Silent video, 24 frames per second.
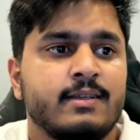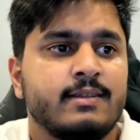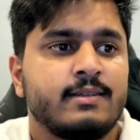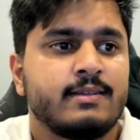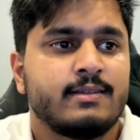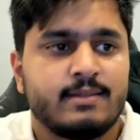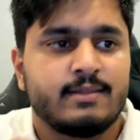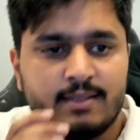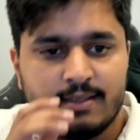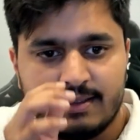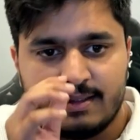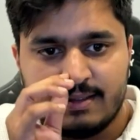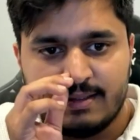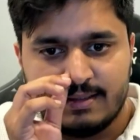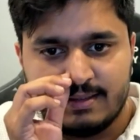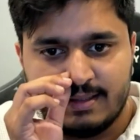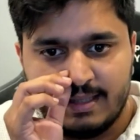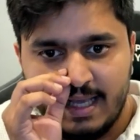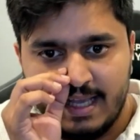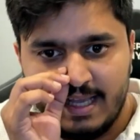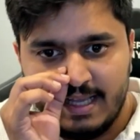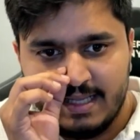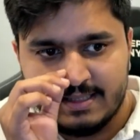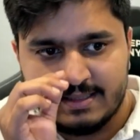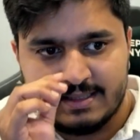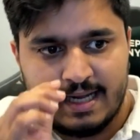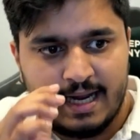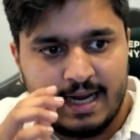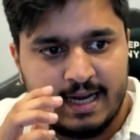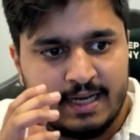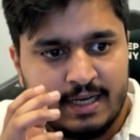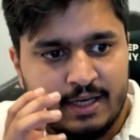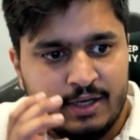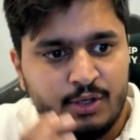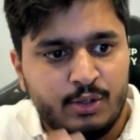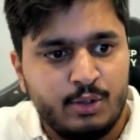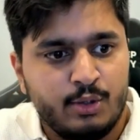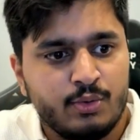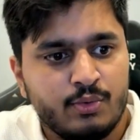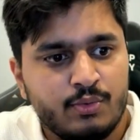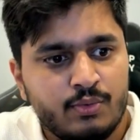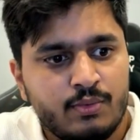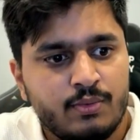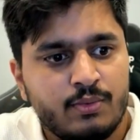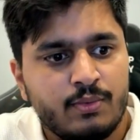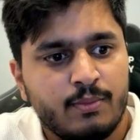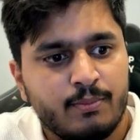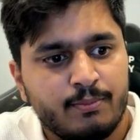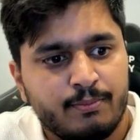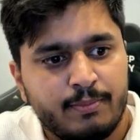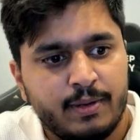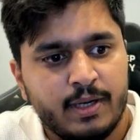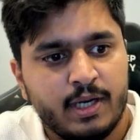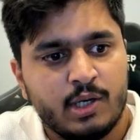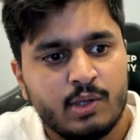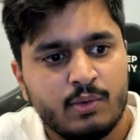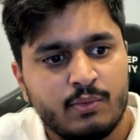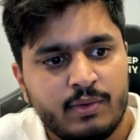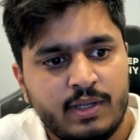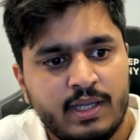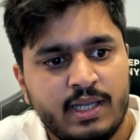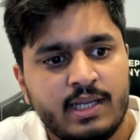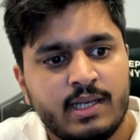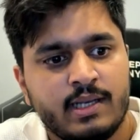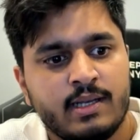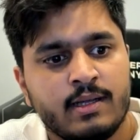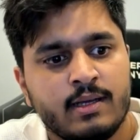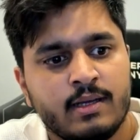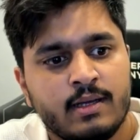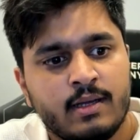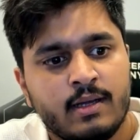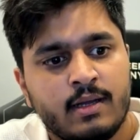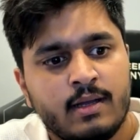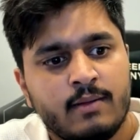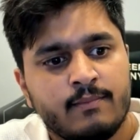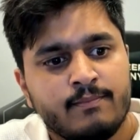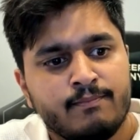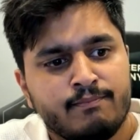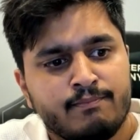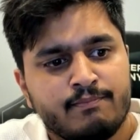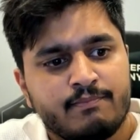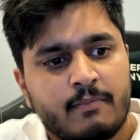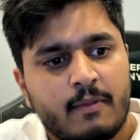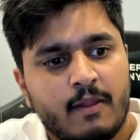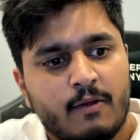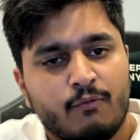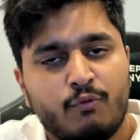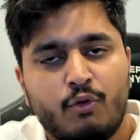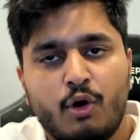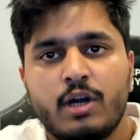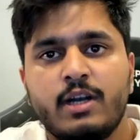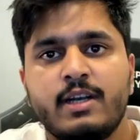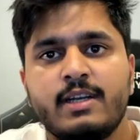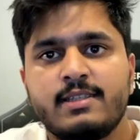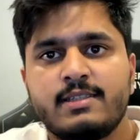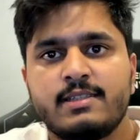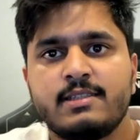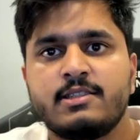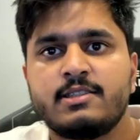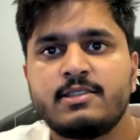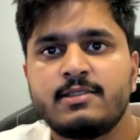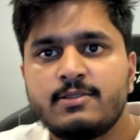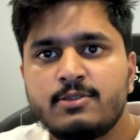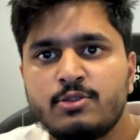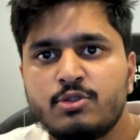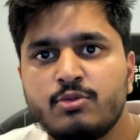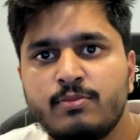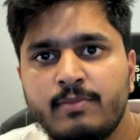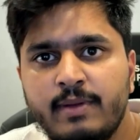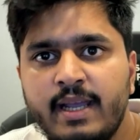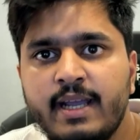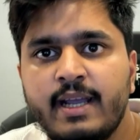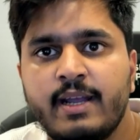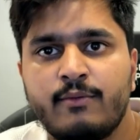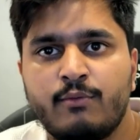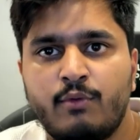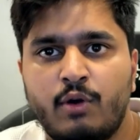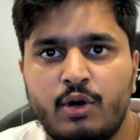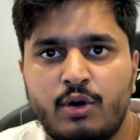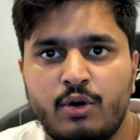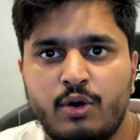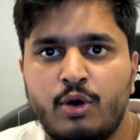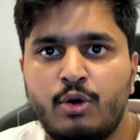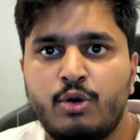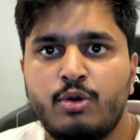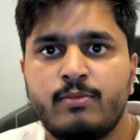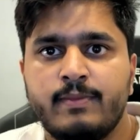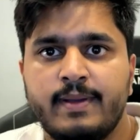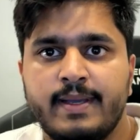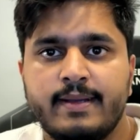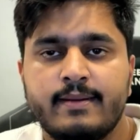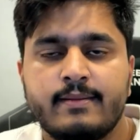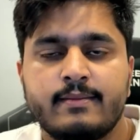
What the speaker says: The thing is, I knew between what decisions to make and what not to make.